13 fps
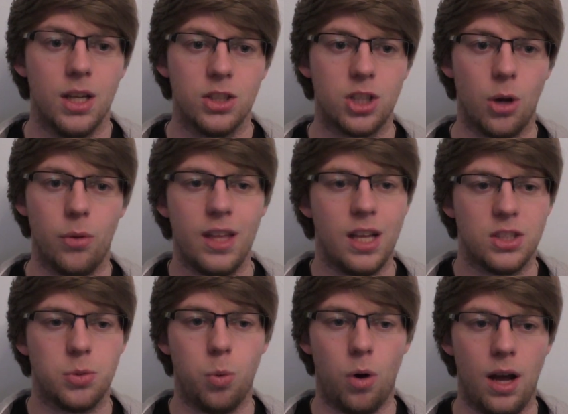So
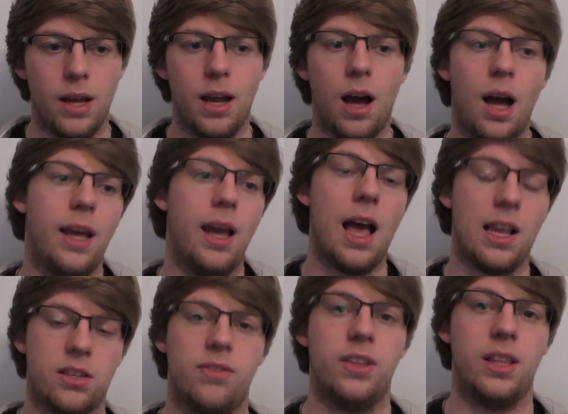that's why I
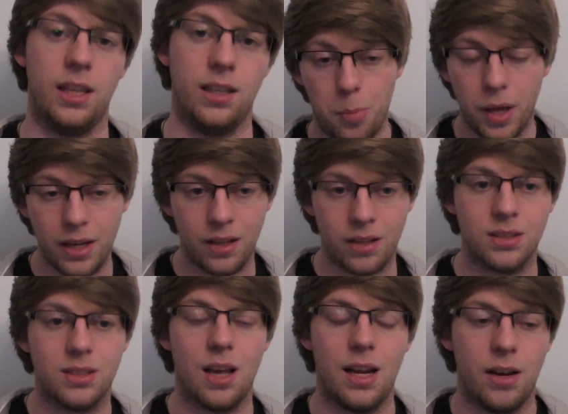ask for these
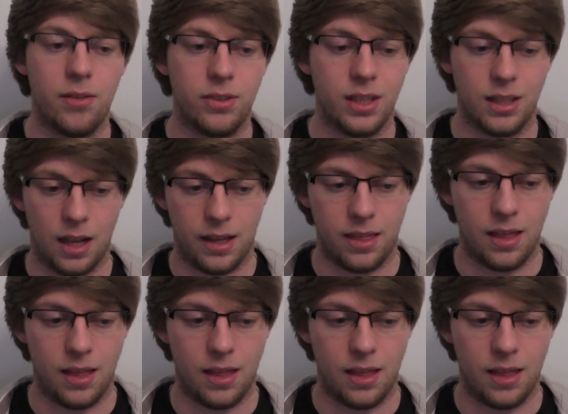opinions and everything like